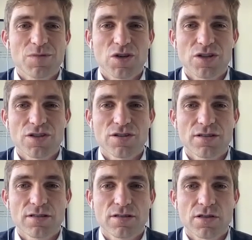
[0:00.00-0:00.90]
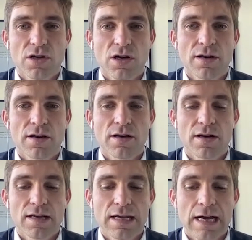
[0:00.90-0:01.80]
just
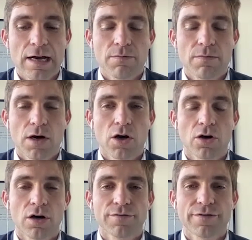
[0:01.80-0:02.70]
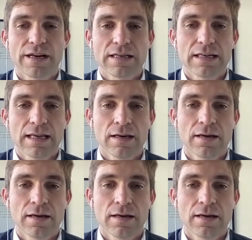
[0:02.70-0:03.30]
on Hong Kong funding